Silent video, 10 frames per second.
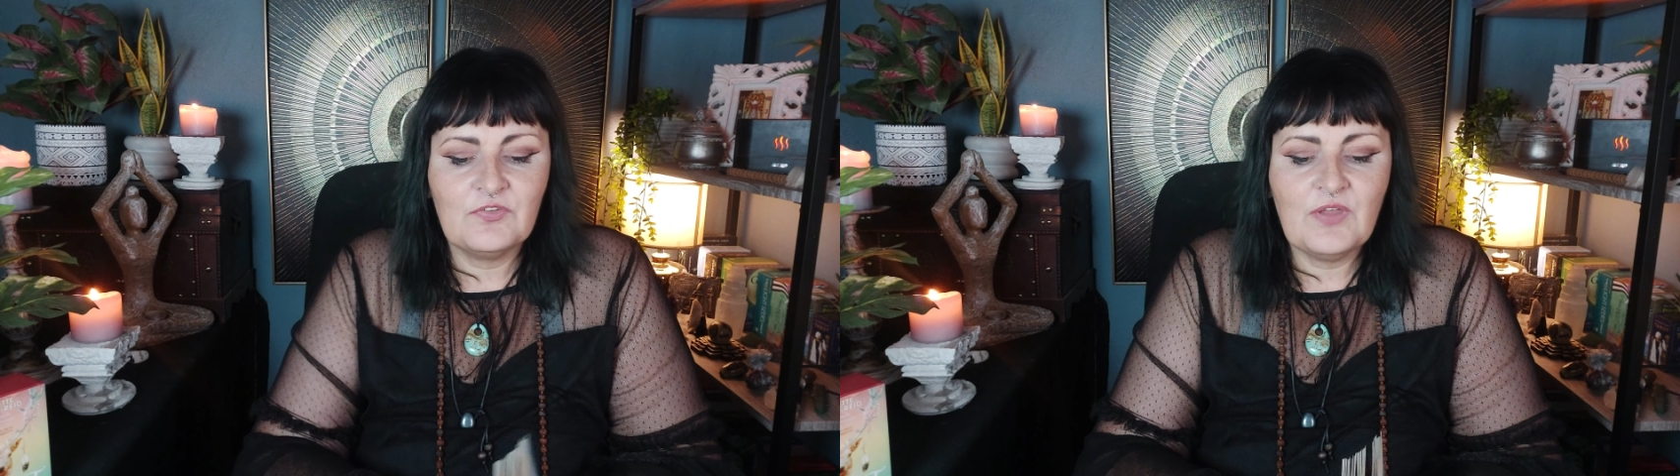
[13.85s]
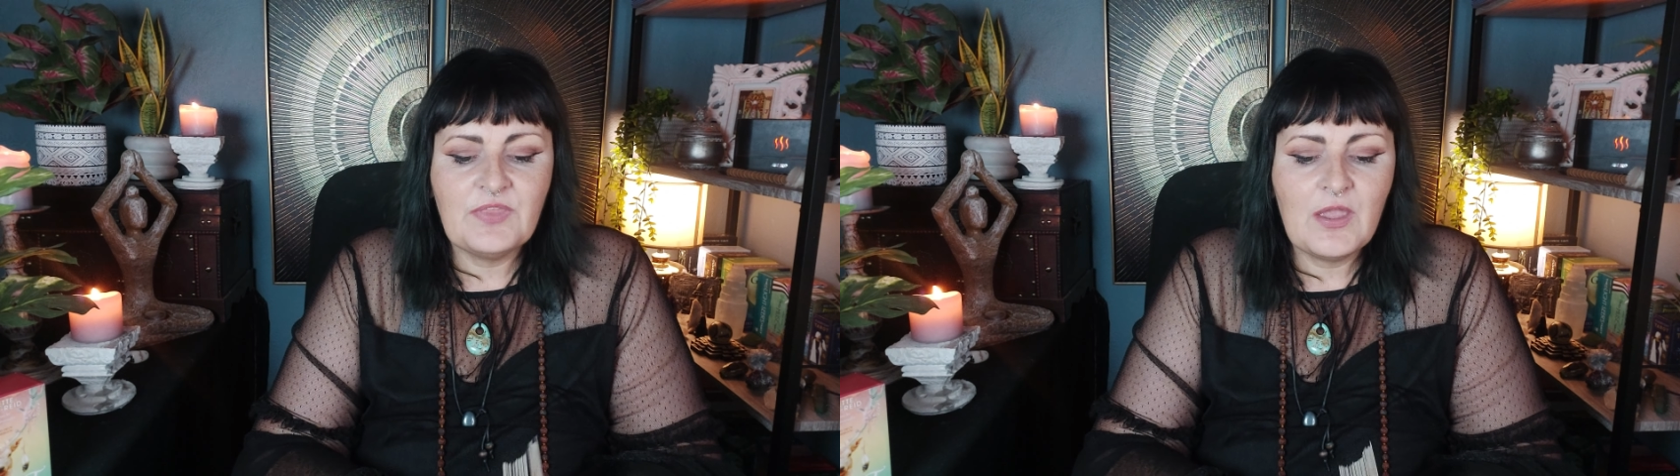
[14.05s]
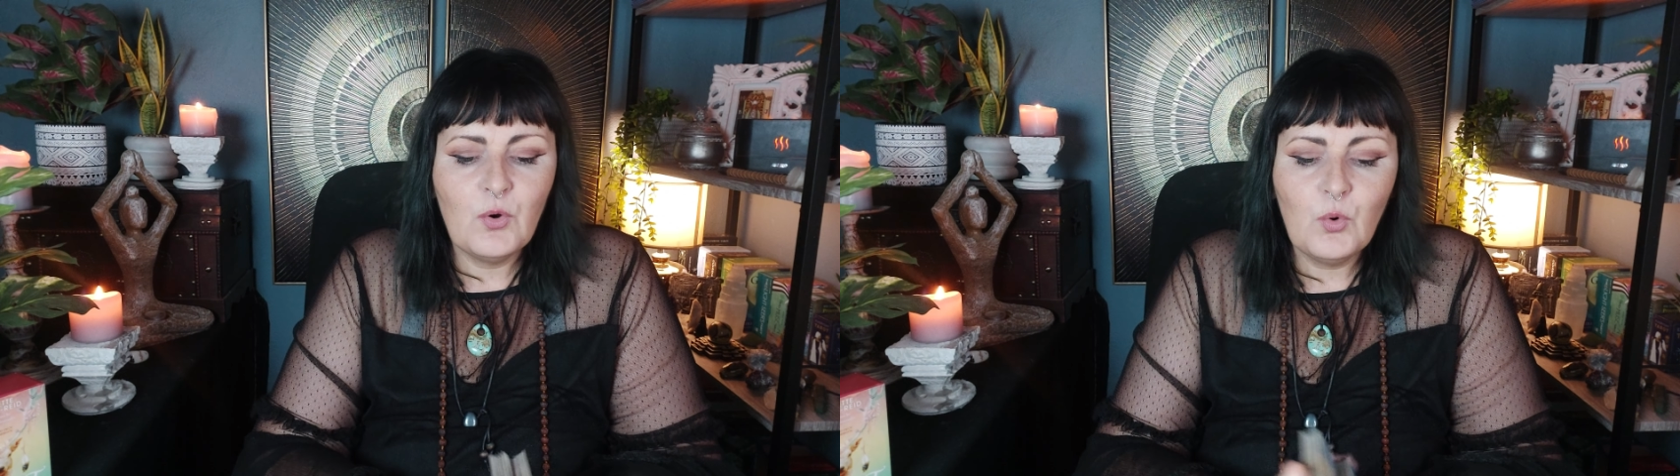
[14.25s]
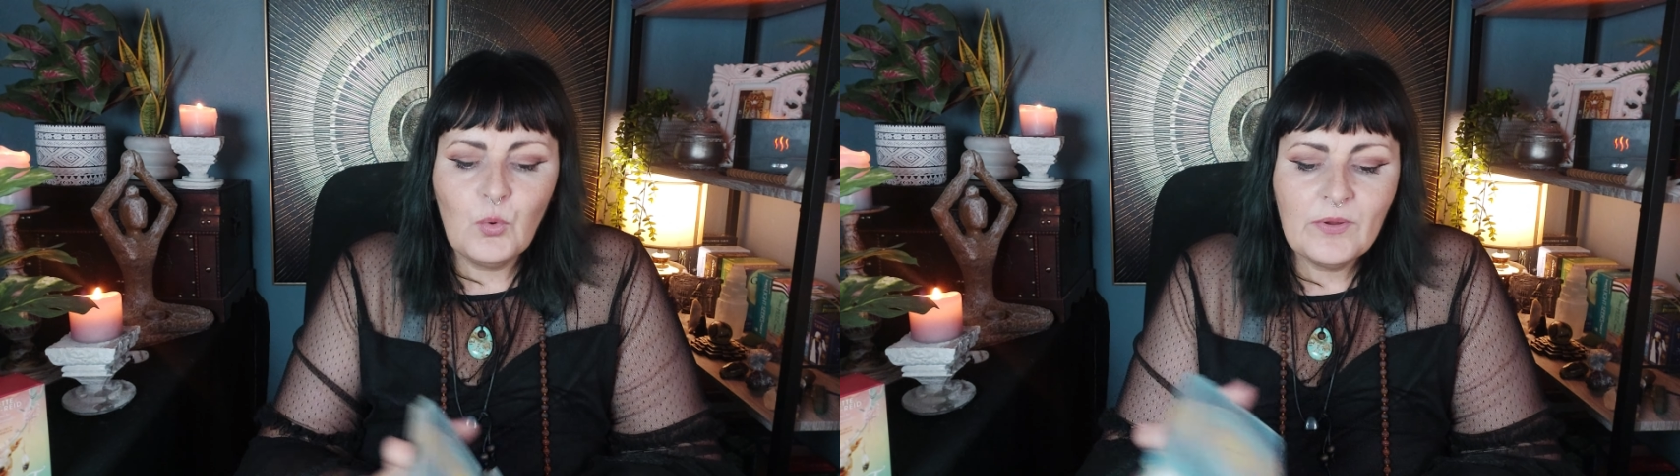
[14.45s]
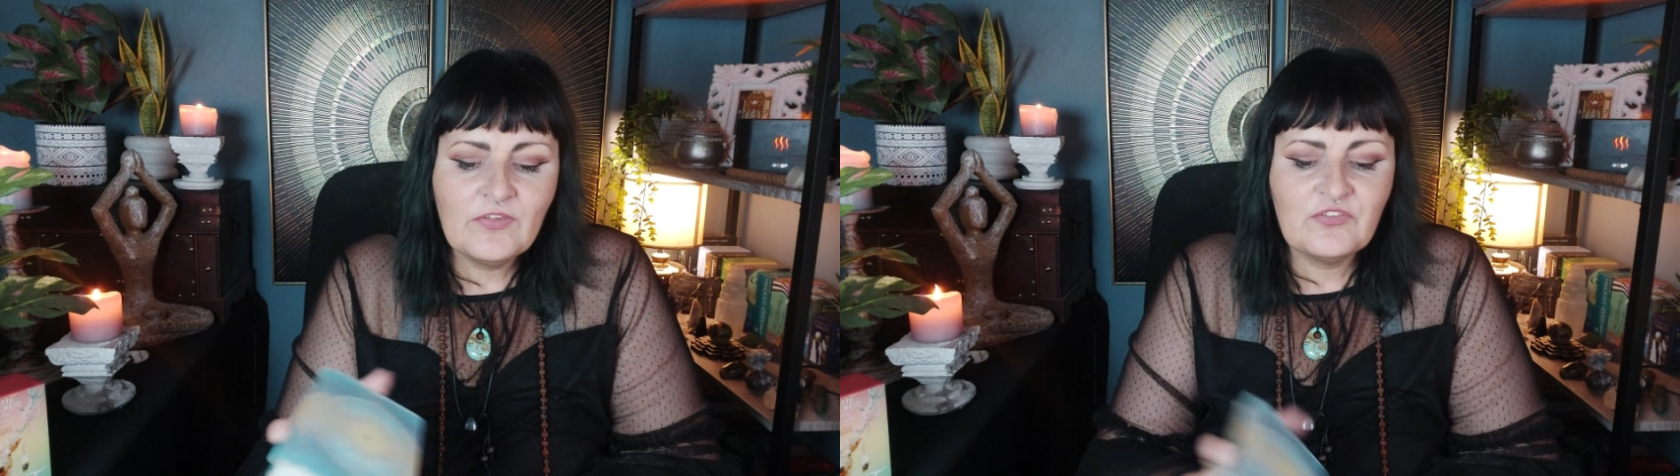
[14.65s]
that they
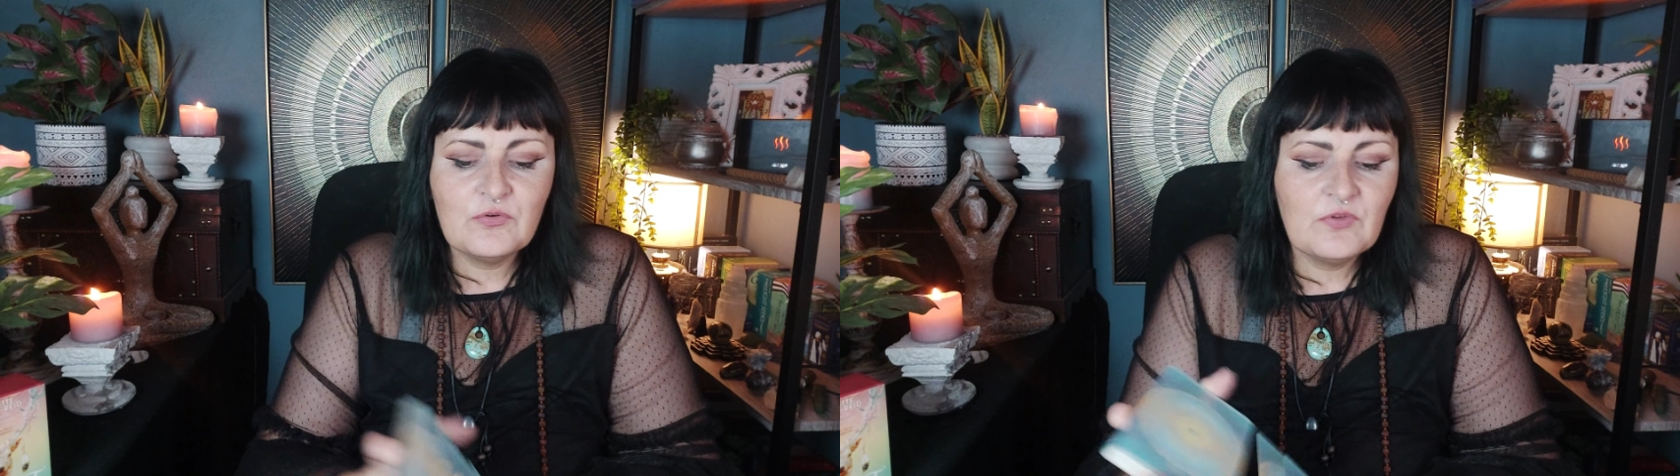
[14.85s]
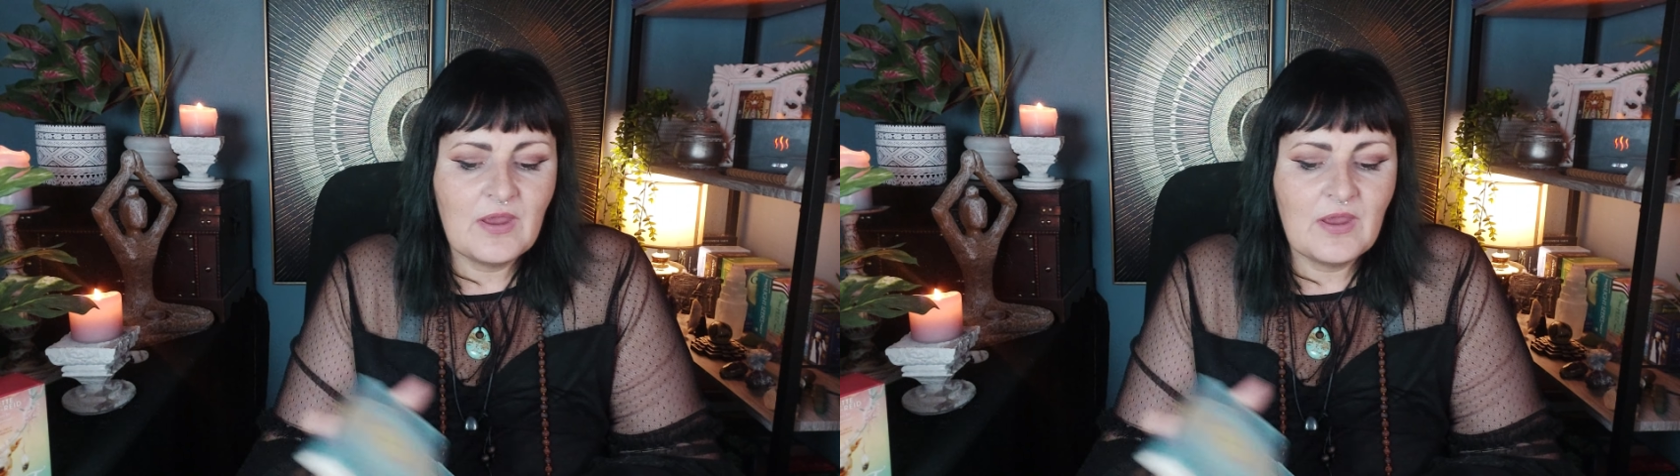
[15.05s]
always do